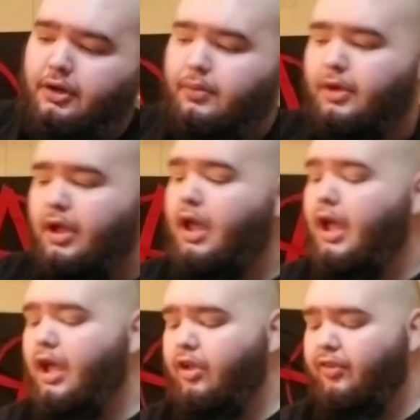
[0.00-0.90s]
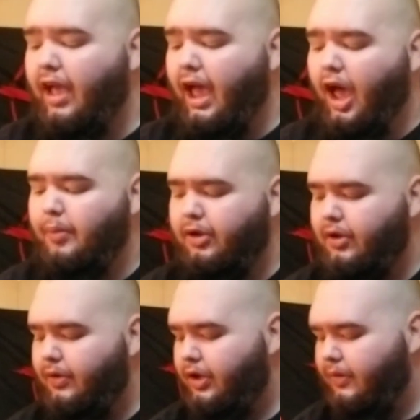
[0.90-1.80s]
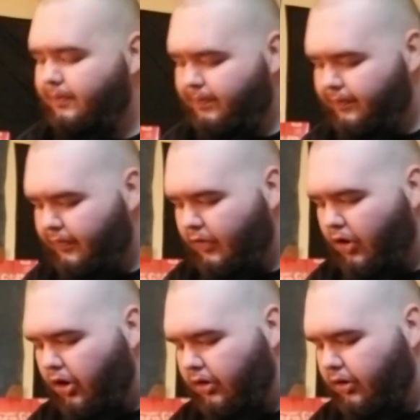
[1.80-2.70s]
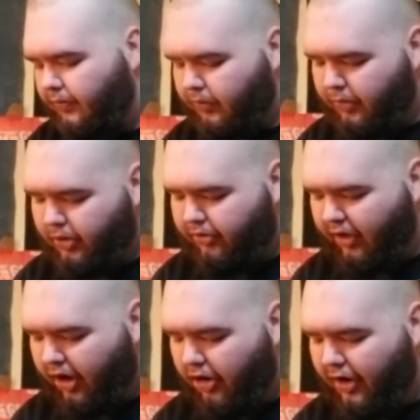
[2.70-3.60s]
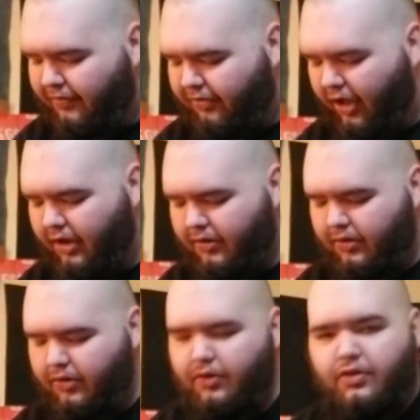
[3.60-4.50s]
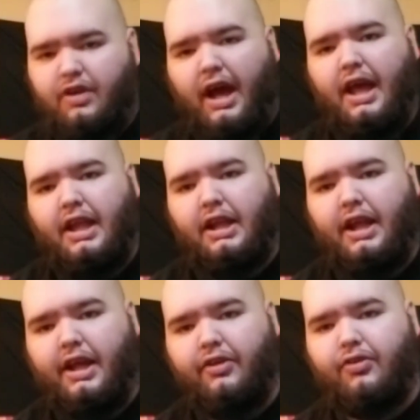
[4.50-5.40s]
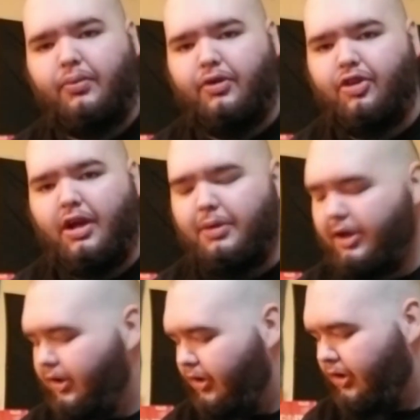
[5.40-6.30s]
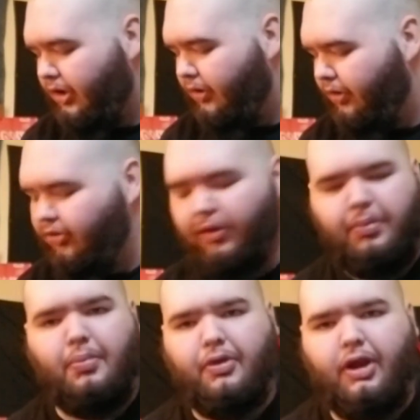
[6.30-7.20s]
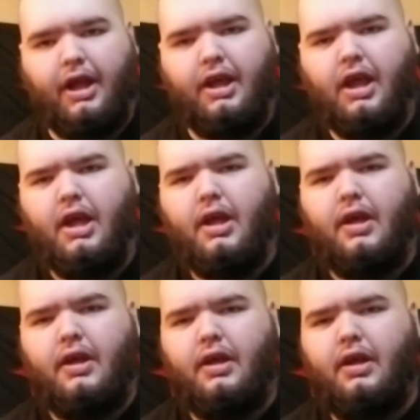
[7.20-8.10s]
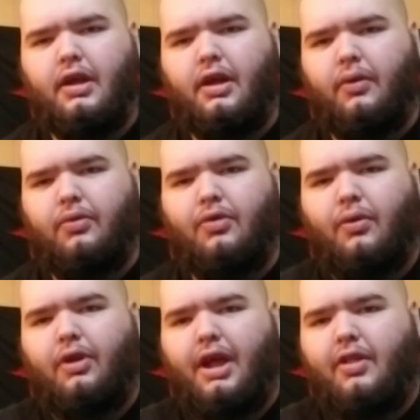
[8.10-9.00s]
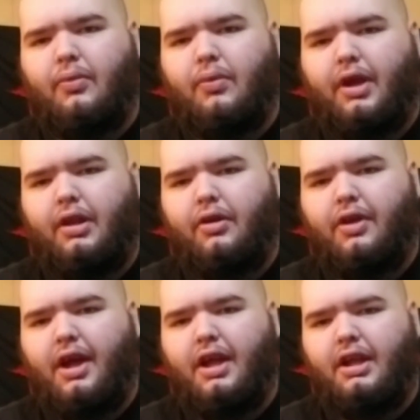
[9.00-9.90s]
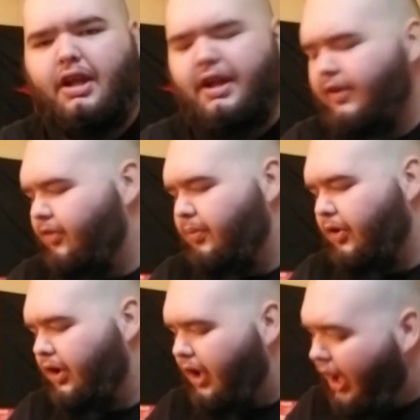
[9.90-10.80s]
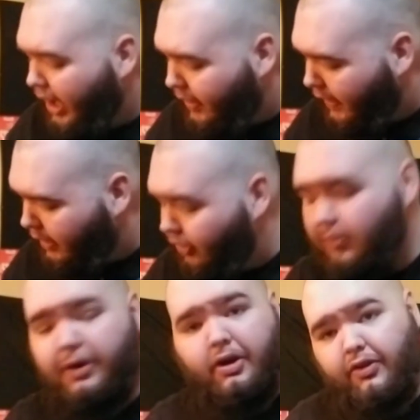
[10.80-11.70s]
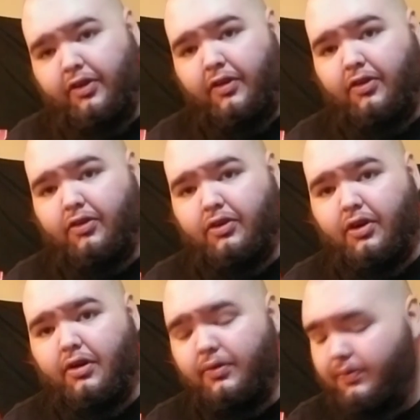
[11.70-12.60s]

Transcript: It has abalone from what looks like offset dot inlays, which, I mean, I know how some people don't like the regular dot inlays, but I think it looks pretty nice on this guitar.